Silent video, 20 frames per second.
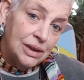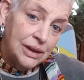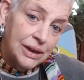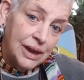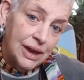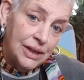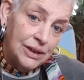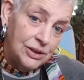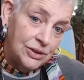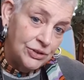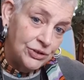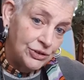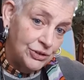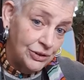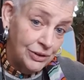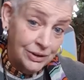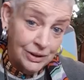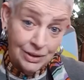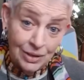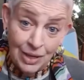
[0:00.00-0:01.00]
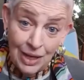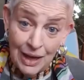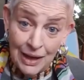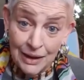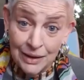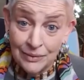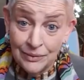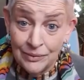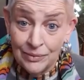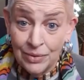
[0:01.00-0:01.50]
kind of shook a
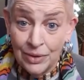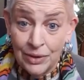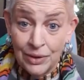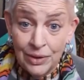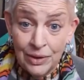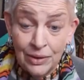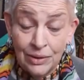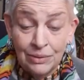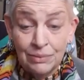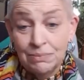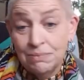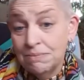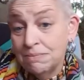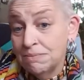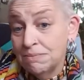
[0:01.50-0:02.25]
lot of the